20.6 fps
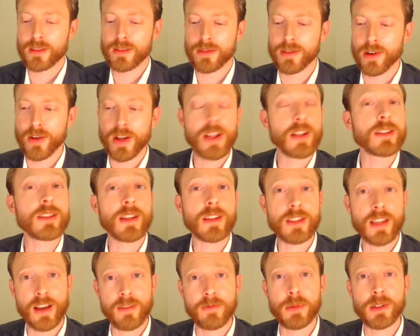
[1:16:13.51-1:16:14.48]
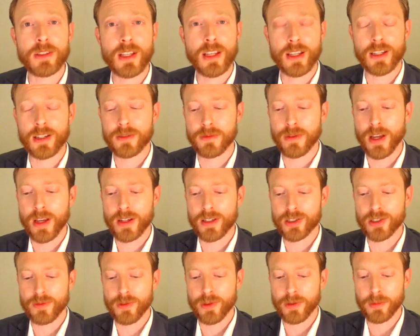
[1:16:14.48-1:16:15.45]
their instincts have been taken
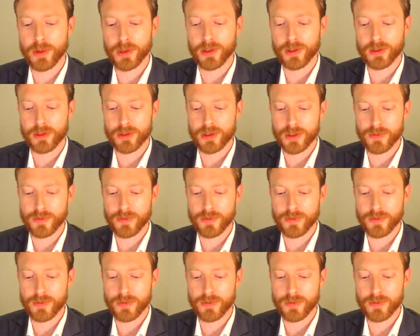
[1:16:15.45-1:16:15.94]
advantage of in the political